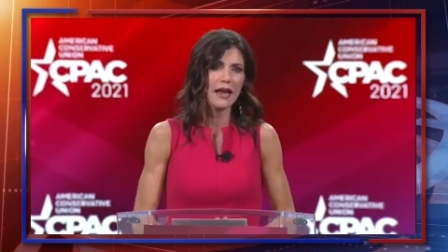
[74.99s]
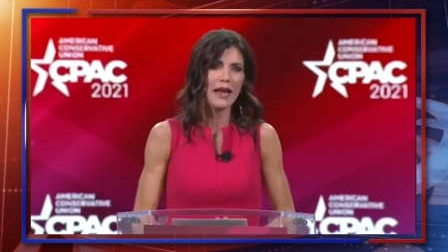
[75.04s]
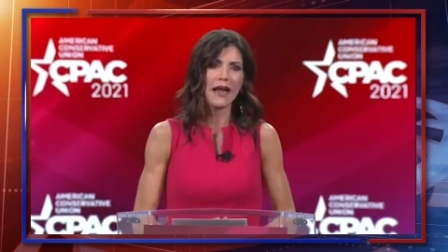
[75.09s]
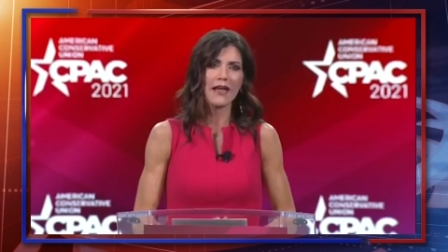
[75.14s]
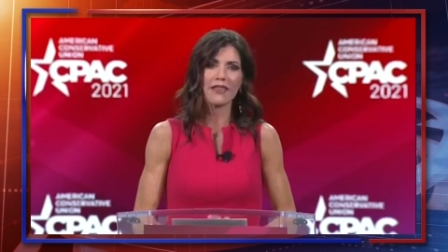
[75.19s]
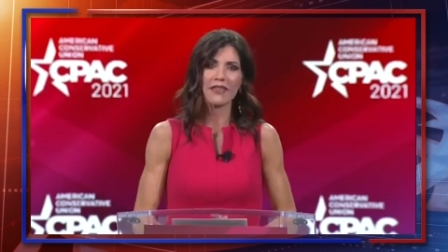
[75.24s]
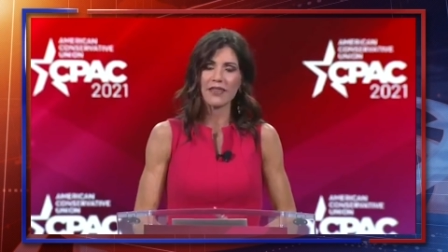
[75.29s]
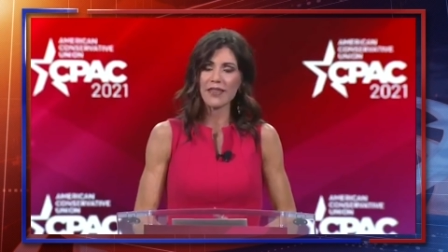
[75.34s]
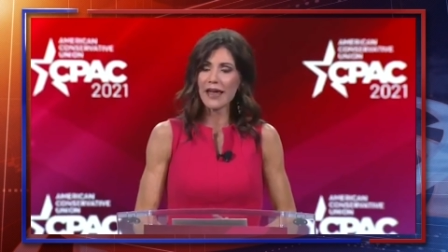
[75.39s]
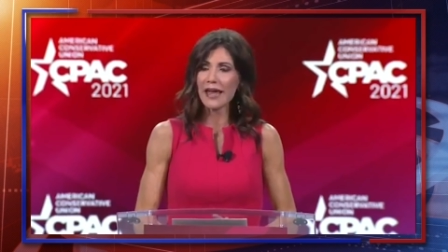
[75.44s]

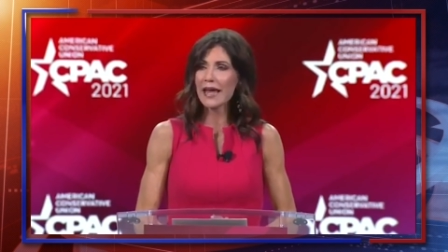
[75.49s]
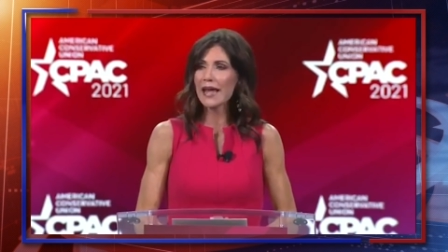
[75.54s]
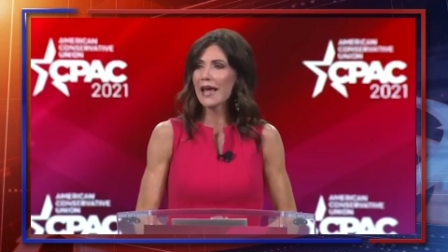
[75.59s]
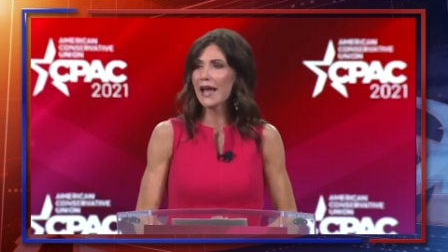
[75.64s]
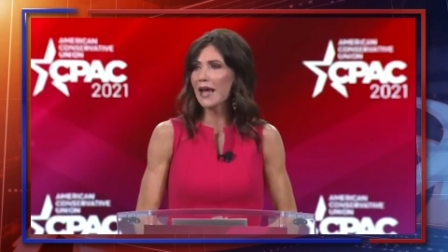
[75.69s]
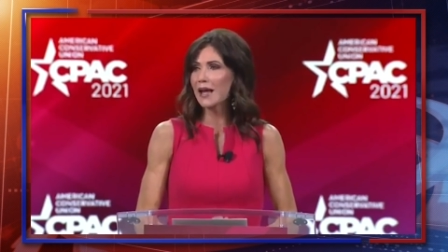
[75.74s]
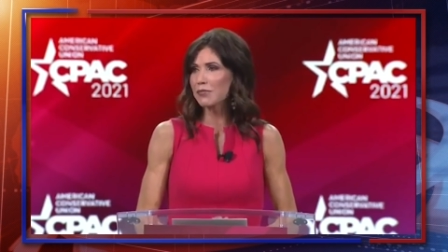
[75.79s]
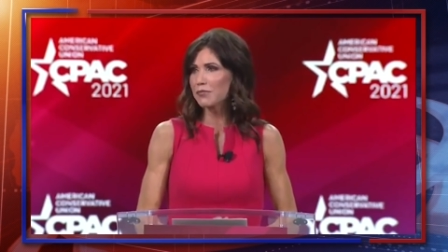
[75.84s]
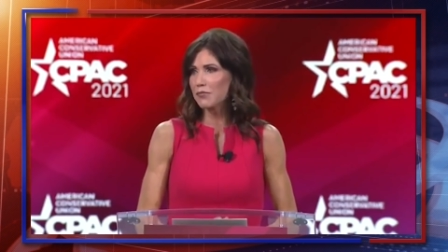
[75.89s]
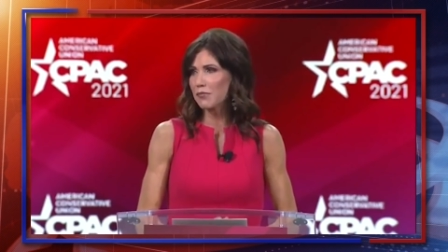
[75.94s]
and they
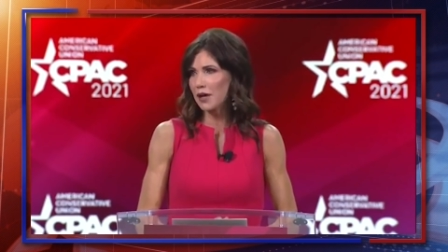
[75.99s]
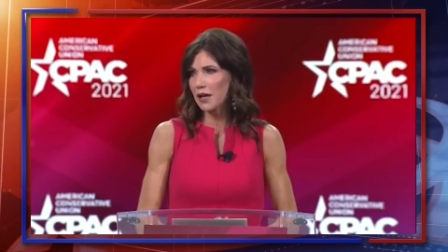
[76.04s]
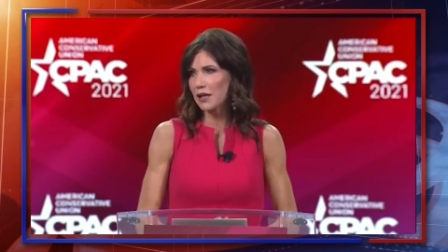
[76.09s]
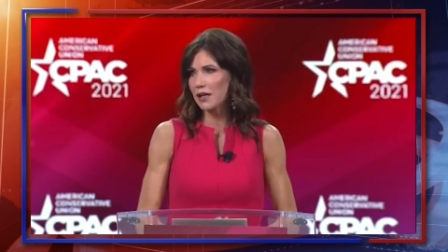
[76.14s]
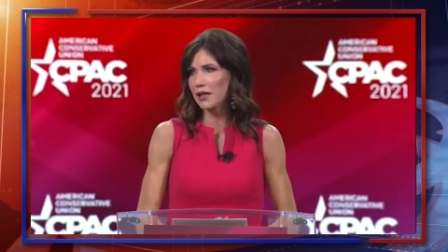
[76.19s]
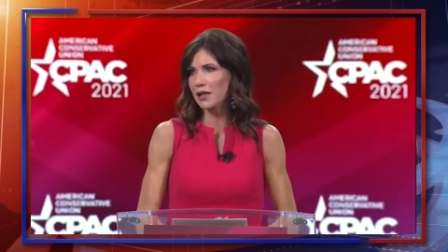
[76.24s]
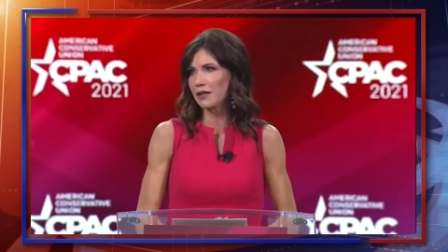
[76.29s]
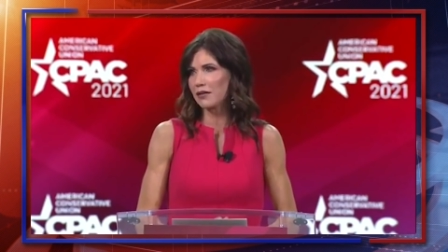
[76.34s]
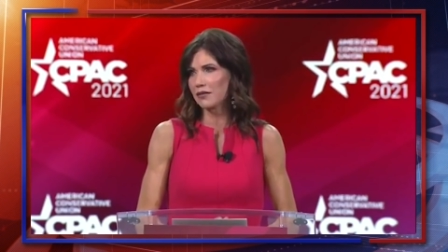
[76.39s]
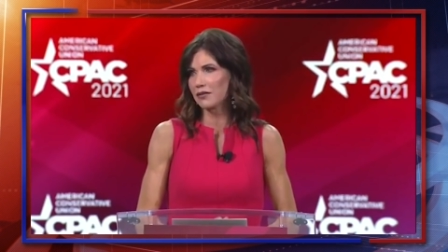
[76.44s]
had
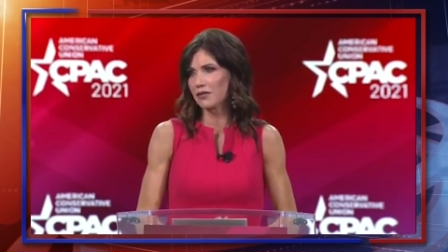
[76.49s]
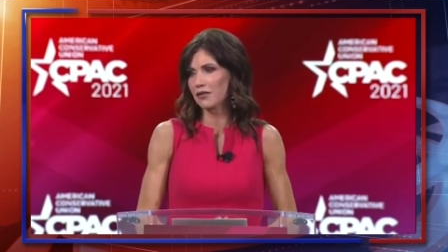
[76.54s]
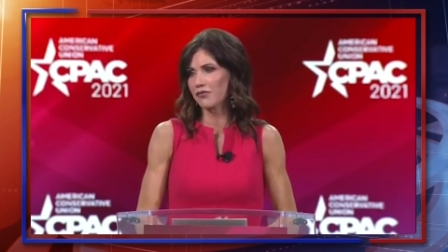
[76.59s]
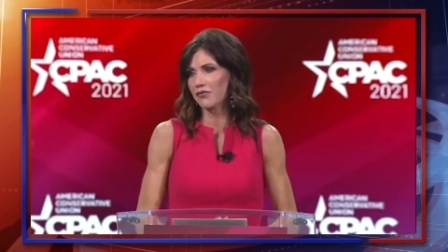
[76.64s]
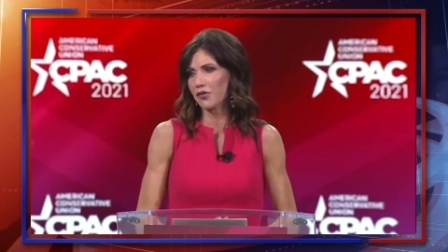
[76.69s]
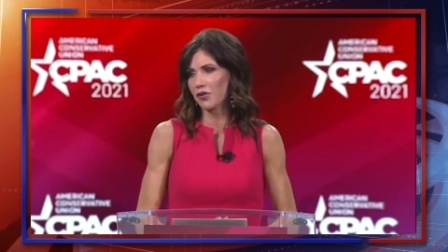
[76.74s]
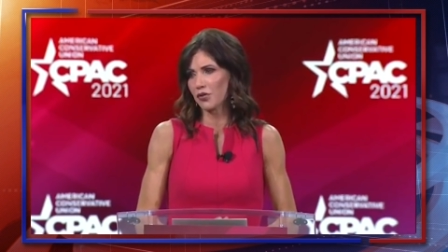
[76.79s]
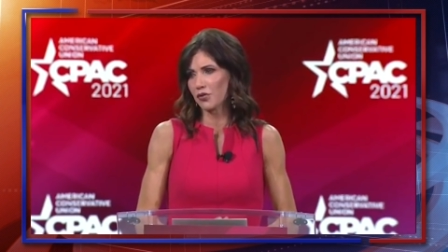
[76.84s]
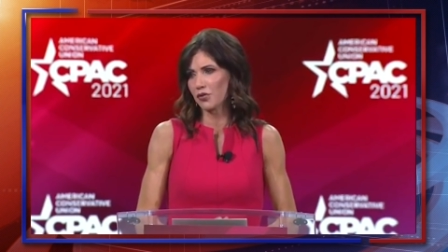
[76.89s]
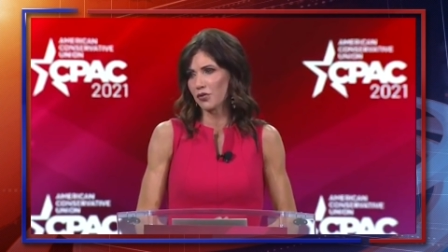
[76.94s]
many
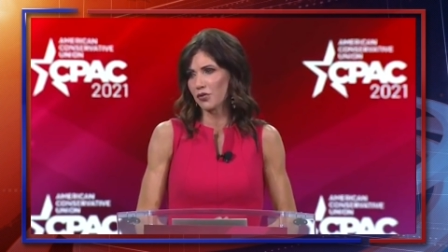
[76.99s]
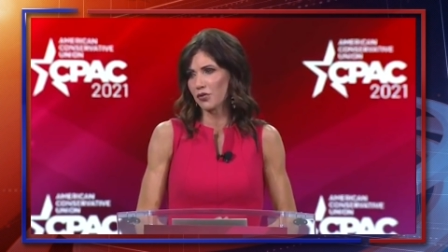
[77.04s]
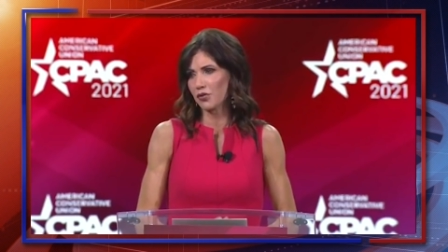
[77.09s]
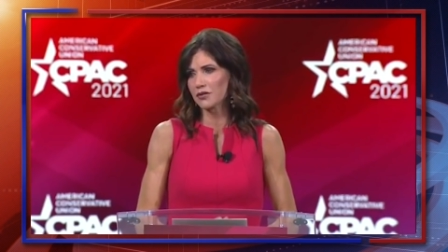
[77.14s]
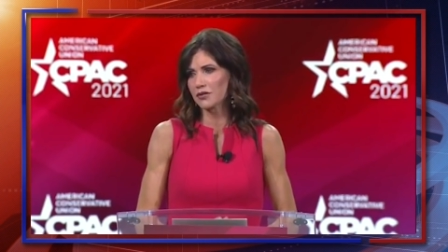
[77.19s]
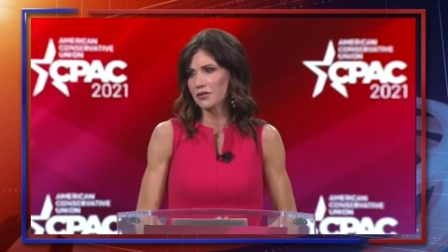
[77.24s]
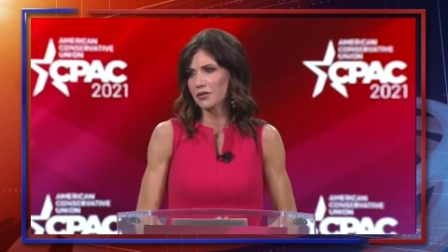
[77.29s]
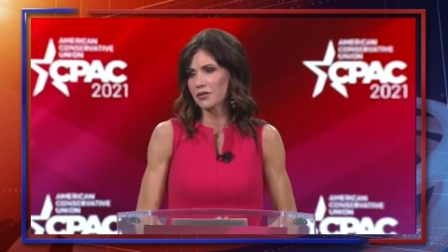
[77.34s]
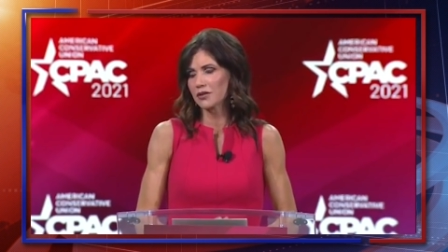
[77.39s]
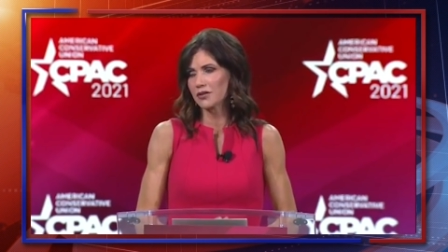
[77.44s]
of those.